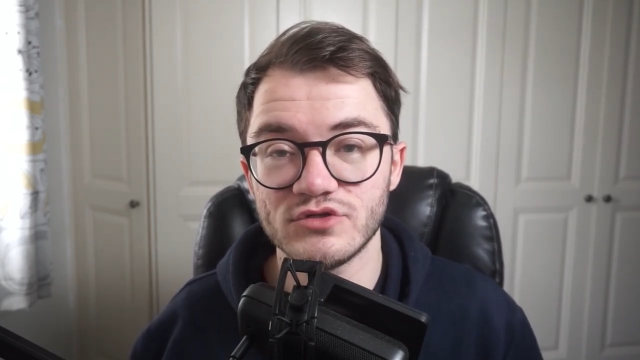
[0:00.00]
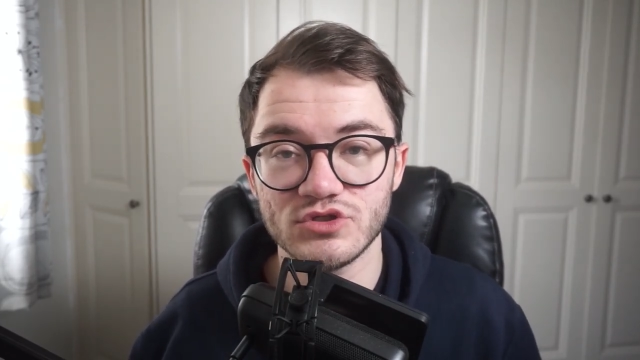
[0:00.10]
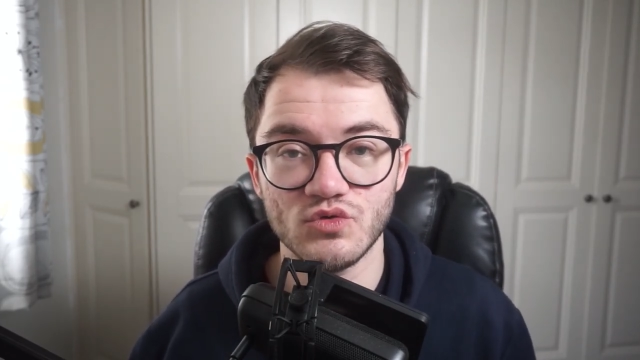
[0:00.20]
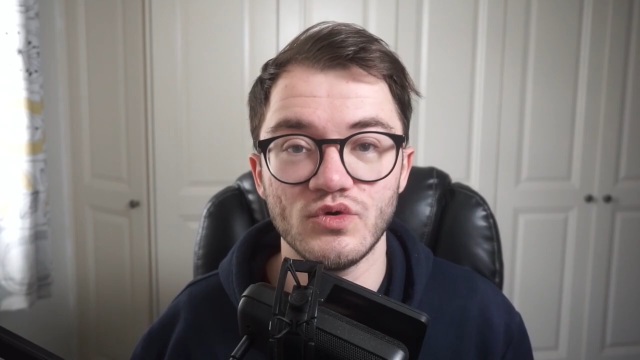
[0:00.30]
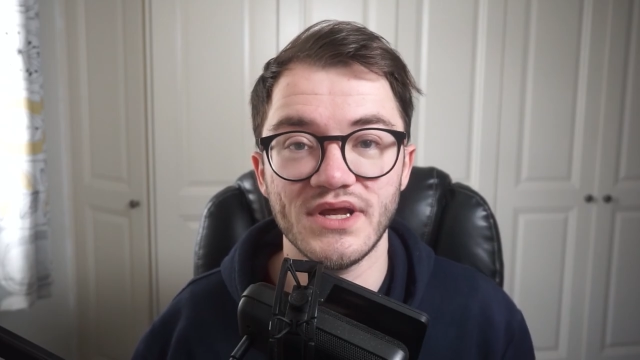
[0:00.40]

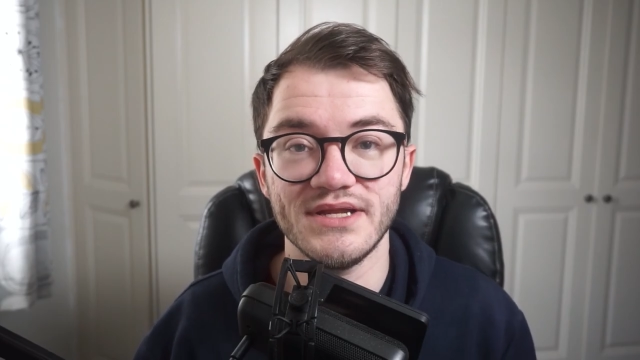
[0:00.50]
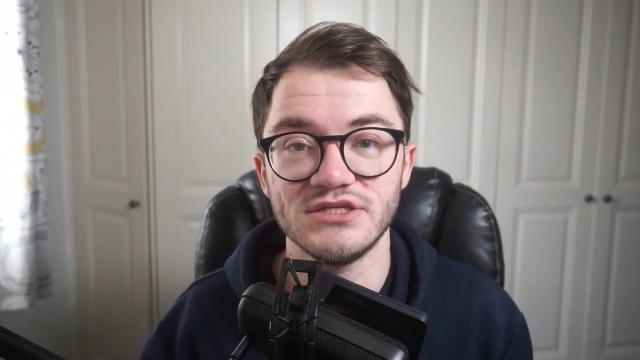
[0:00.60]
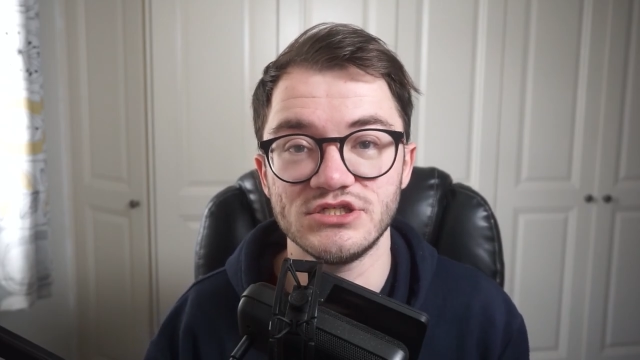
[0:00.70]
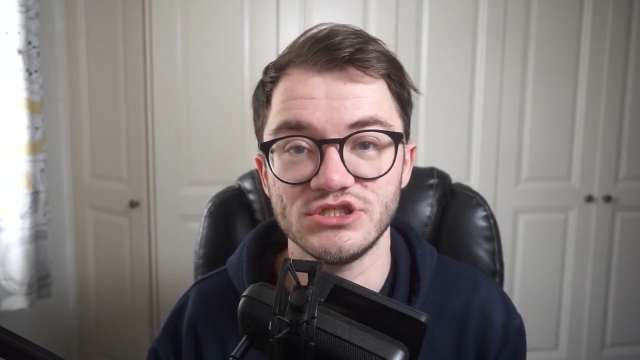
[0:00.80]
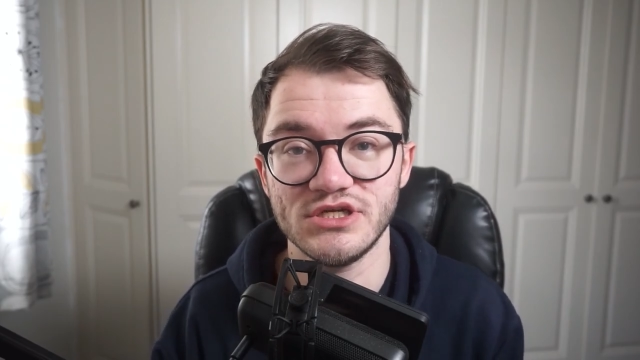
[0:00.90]
Sword and
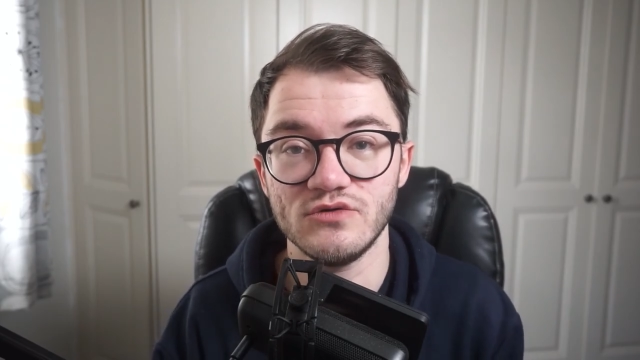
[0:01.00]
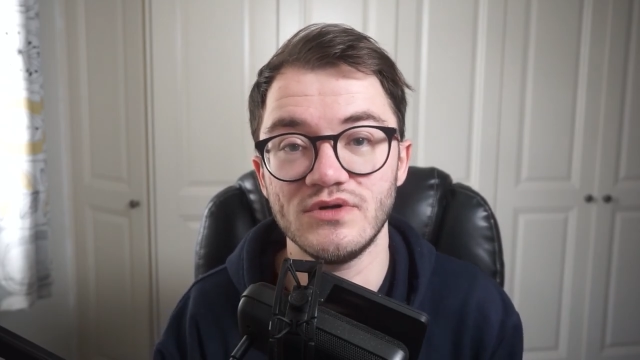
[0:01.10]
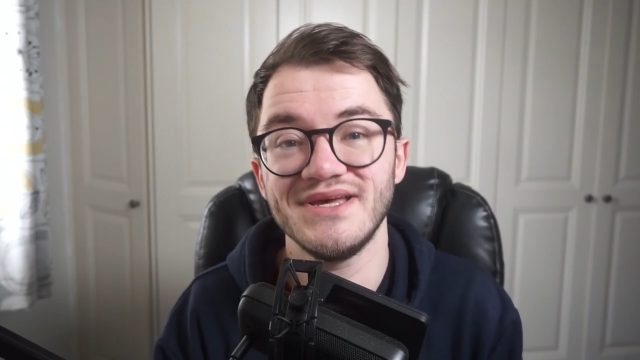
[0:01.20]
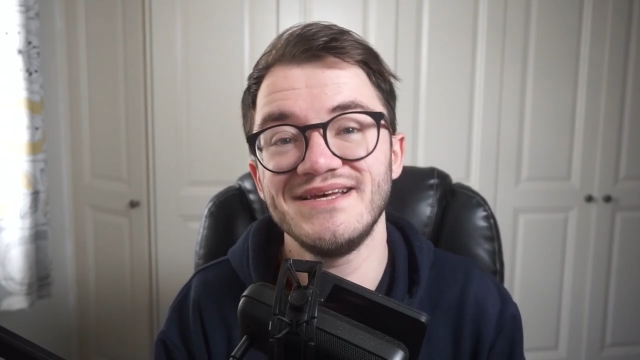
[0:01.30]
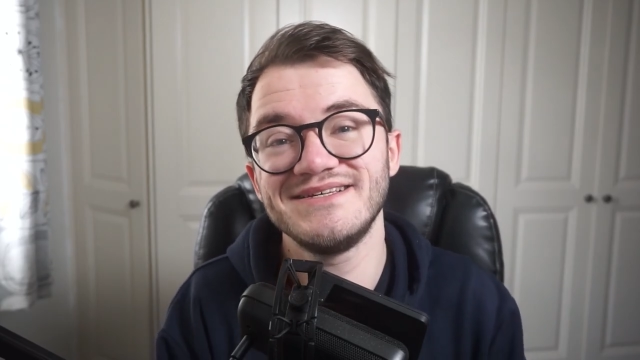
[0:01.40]
Shield
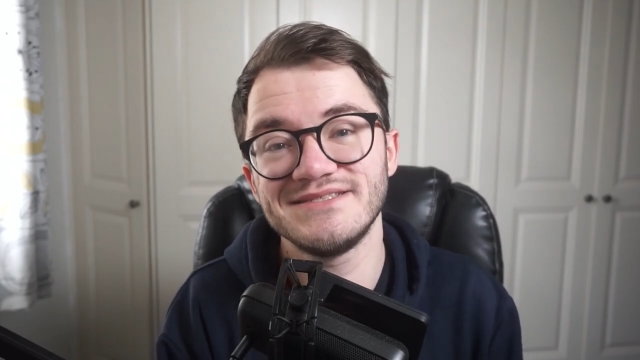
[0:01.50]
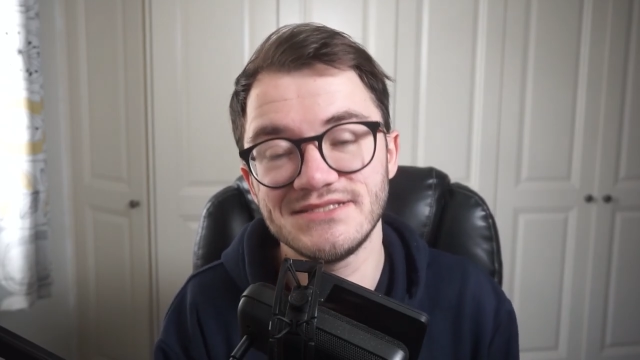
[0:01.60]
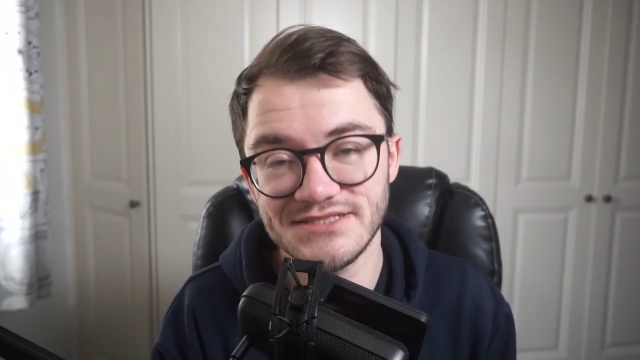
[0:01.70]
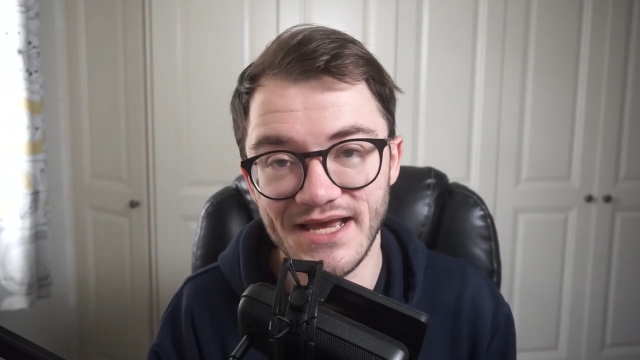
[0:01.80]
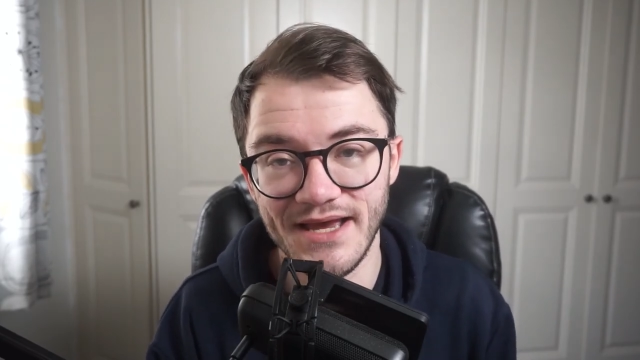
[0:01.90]

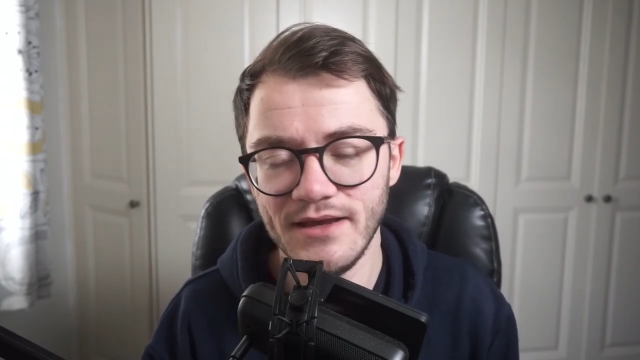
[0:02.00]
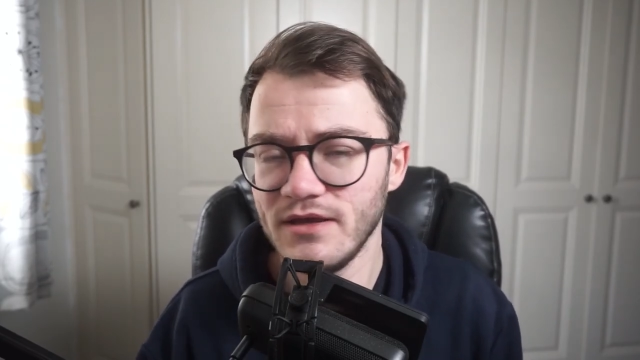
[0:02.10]
set.